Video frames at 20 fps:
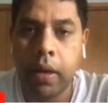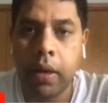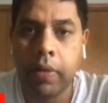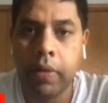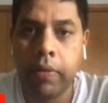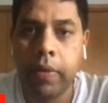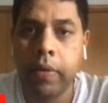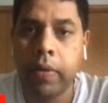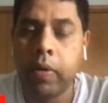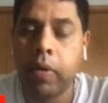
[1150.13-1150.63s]

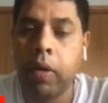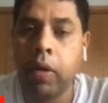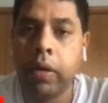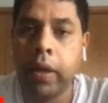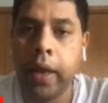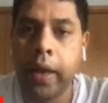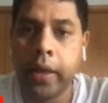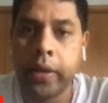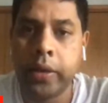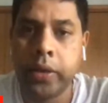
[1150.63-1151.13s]
We were all
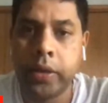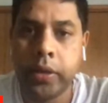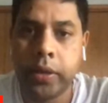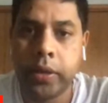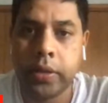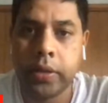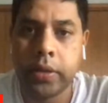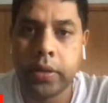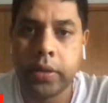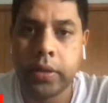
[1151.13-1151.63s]

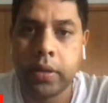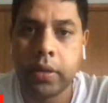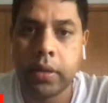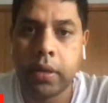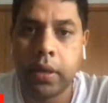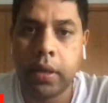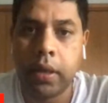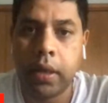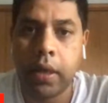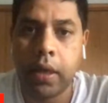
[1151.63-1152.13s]
anxious
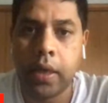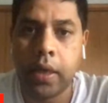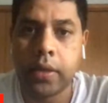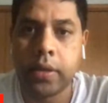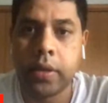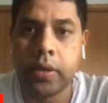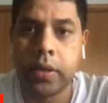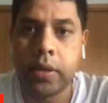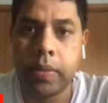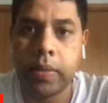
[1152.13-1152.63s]

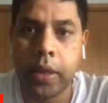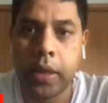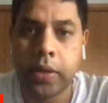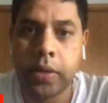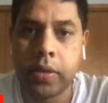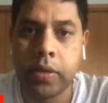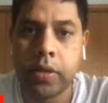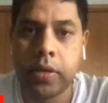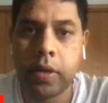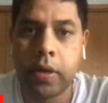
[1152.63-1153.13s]
as the
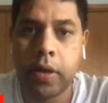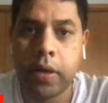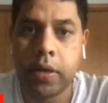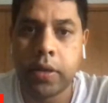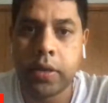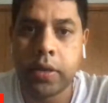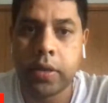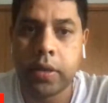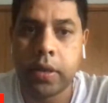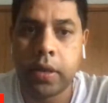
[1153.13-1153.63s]
semester
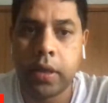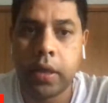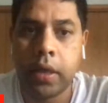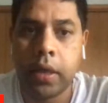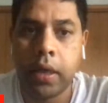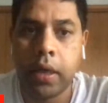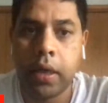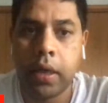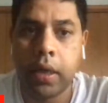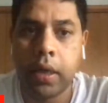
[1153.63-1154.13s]
starts
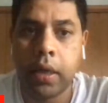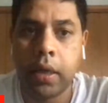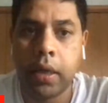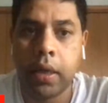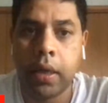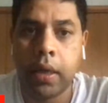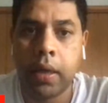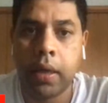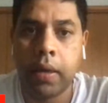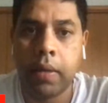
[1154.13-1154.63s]

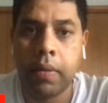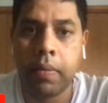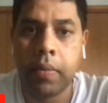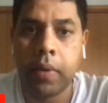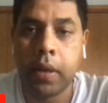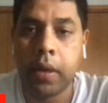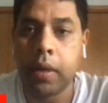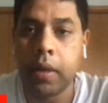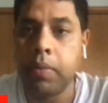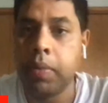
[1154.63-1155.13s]

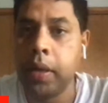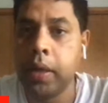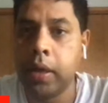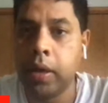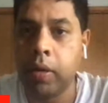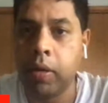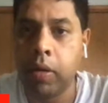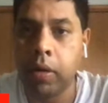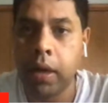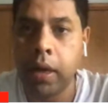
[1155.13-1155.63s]
completely
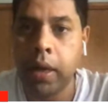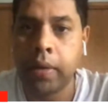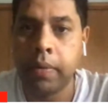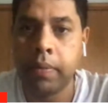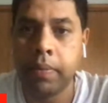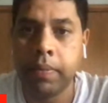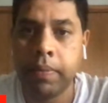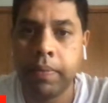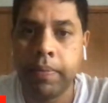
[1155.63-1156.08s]
online.